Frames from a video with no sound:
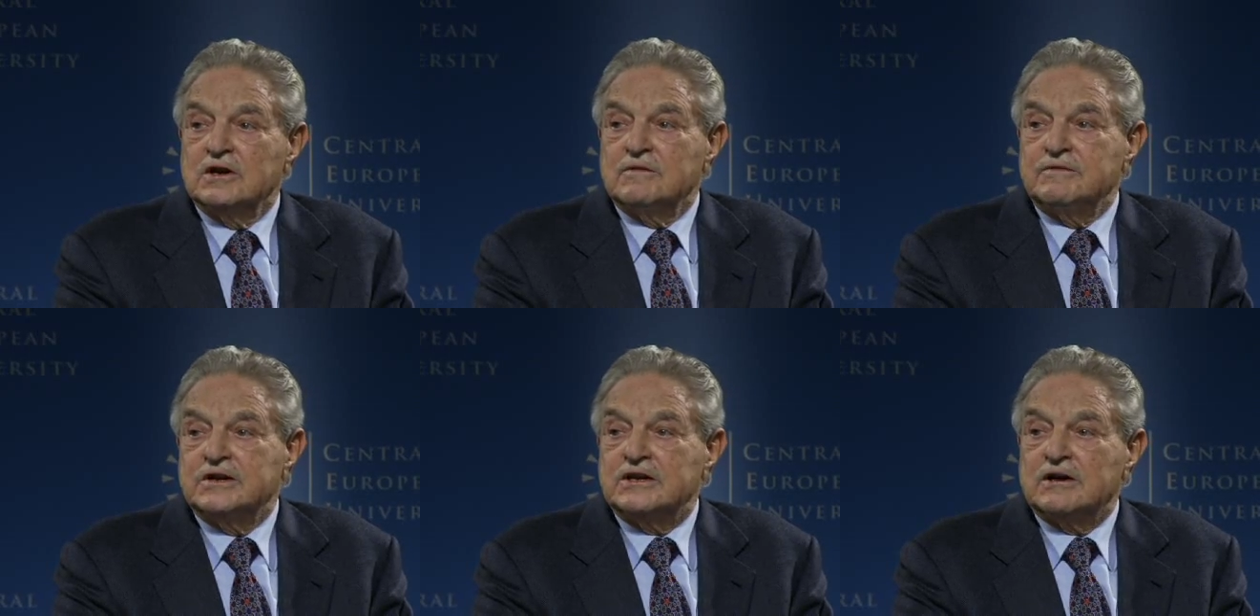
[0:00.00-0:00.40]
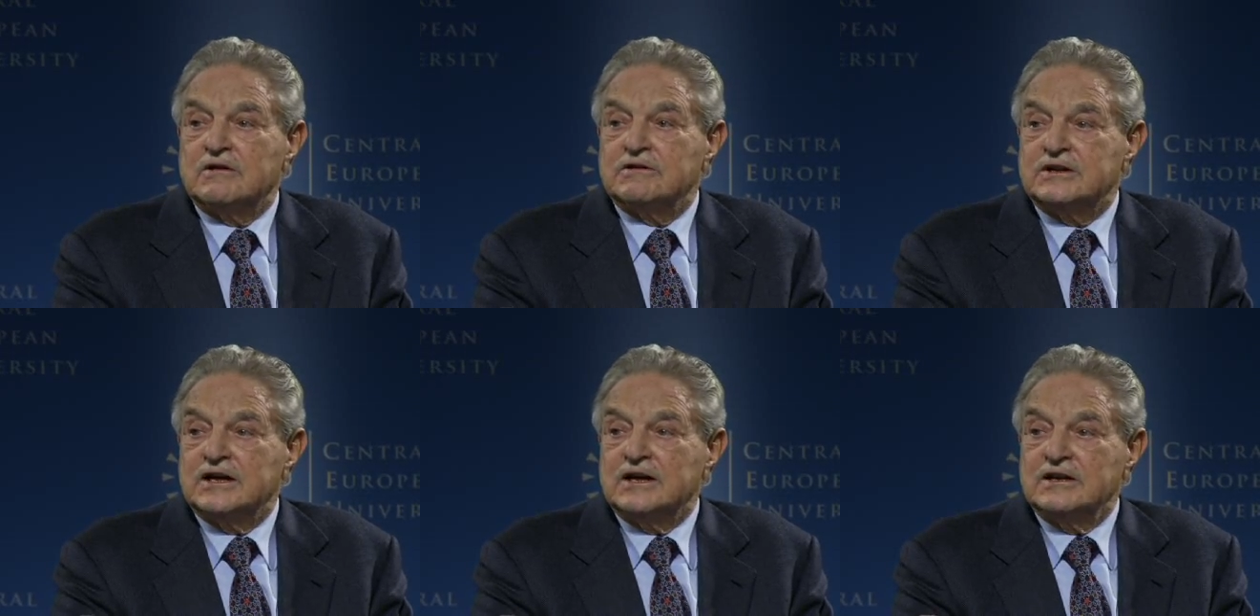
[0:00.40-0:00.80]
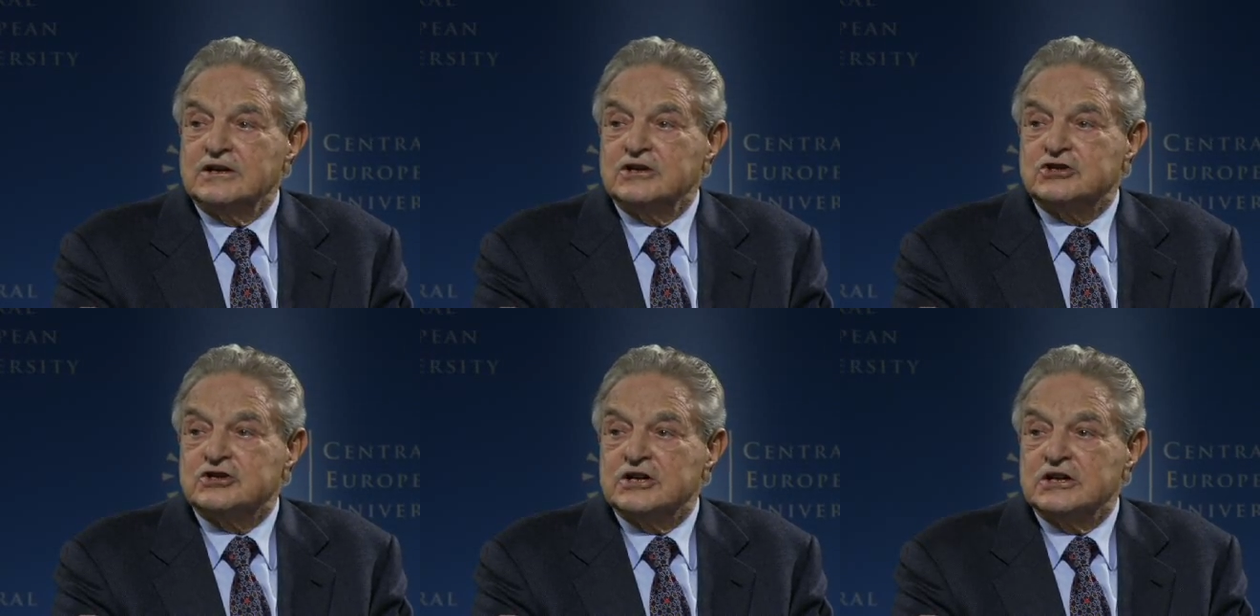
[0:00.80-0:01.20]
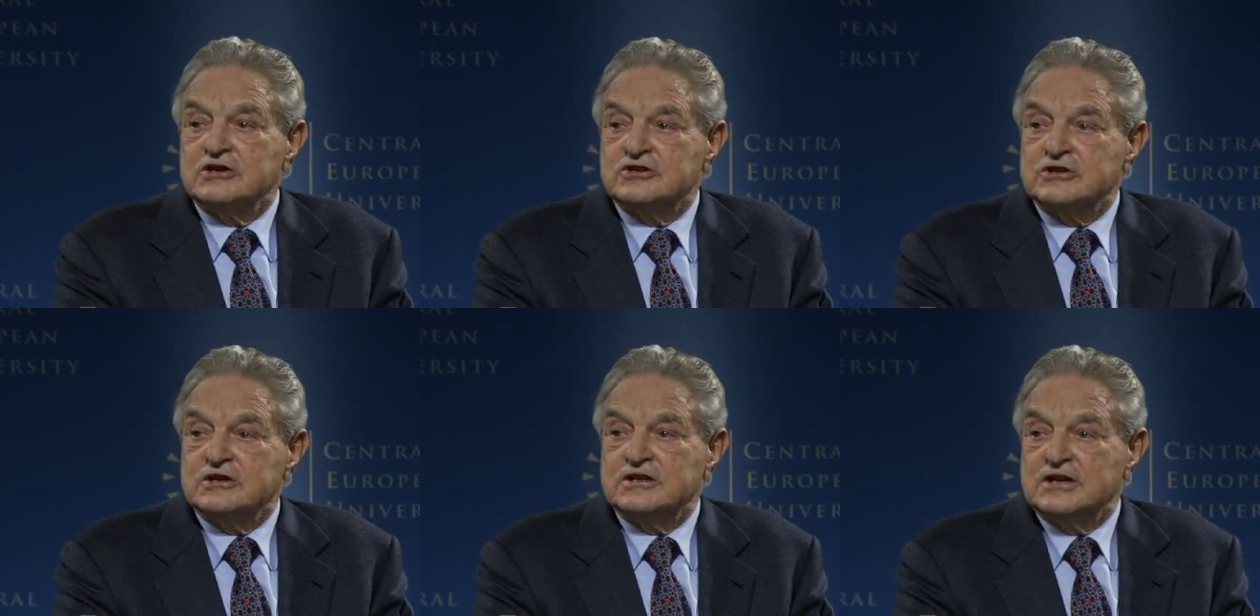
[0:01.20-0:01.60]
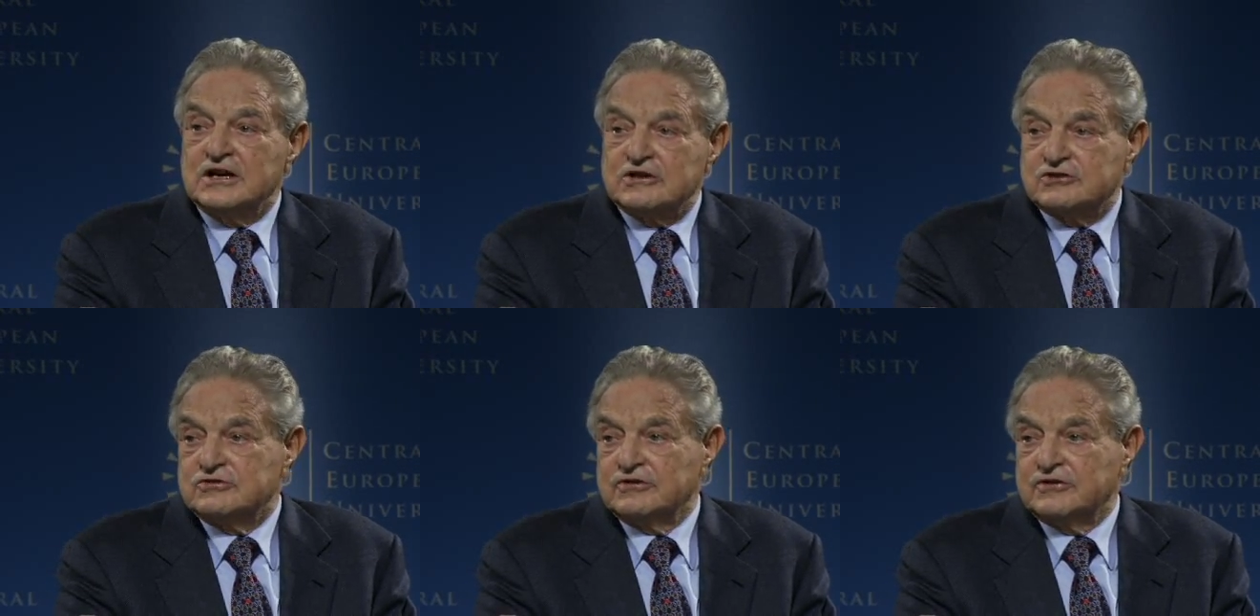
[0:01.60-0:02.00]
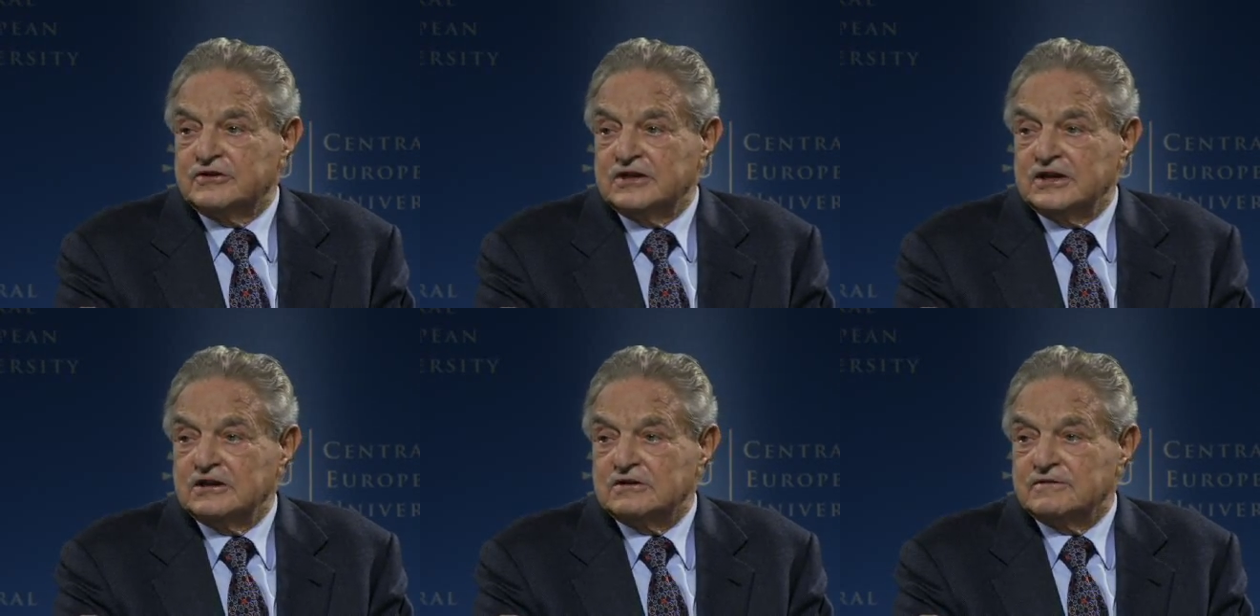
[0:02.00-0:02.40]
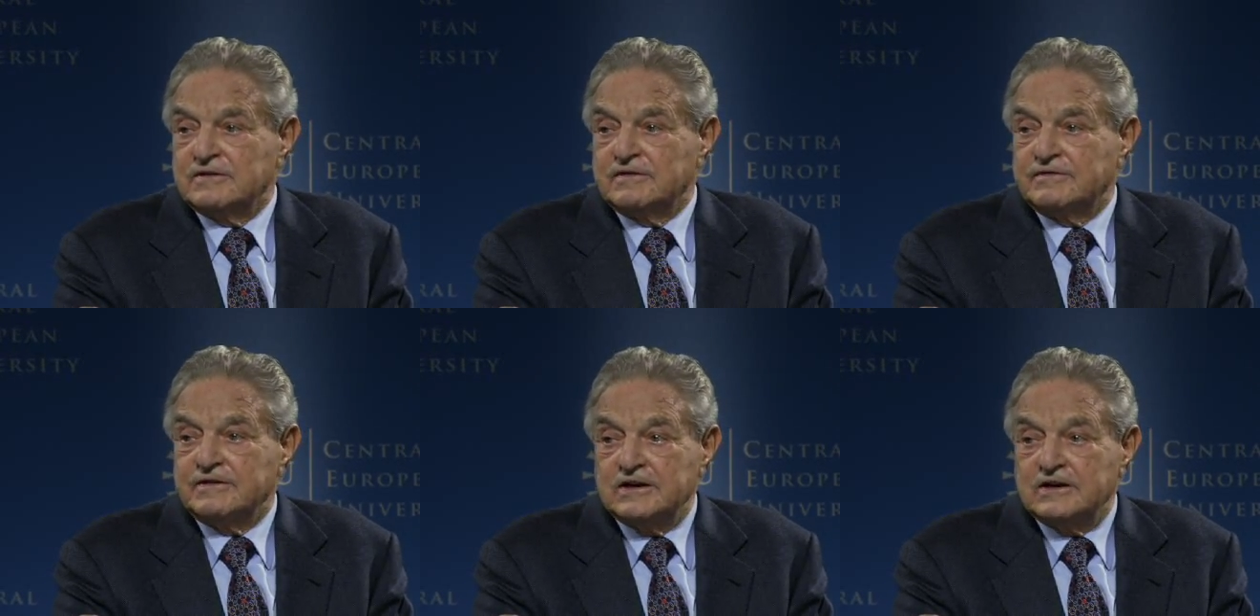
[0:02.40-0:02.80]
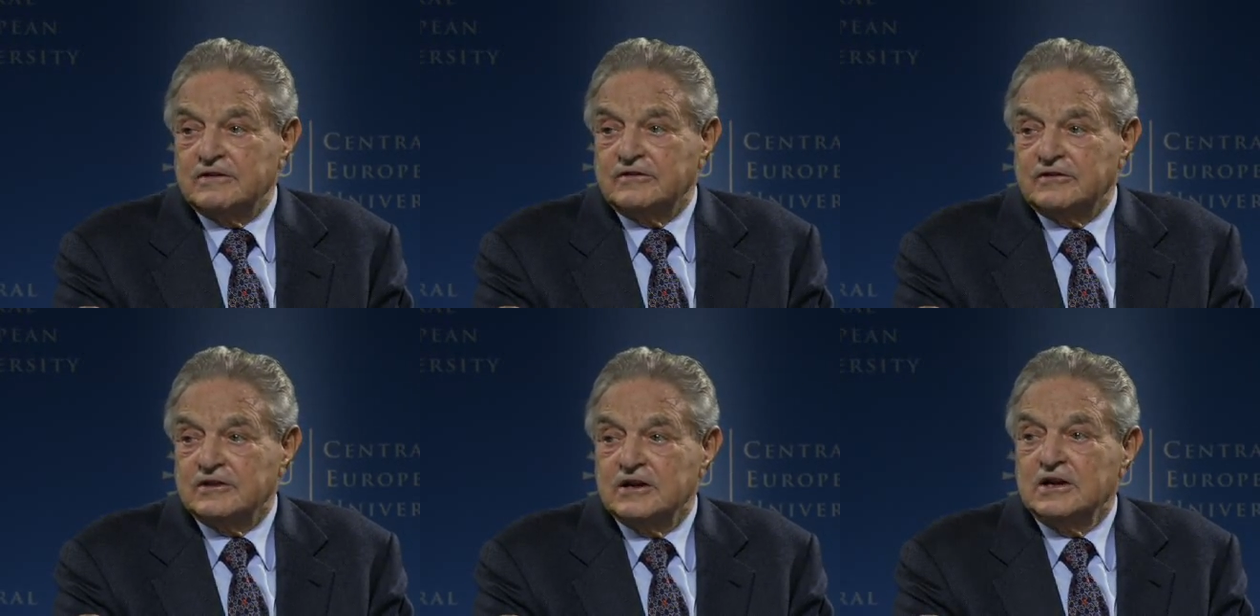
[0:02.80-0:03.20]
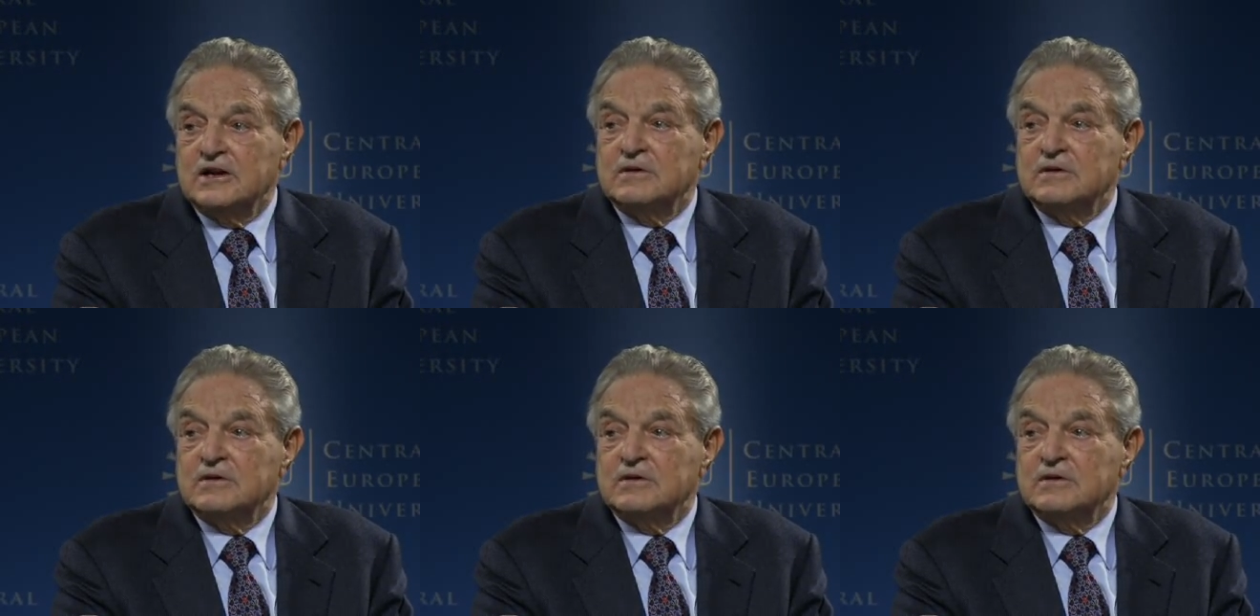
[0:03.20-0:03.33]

without any change in the actual state of affairs,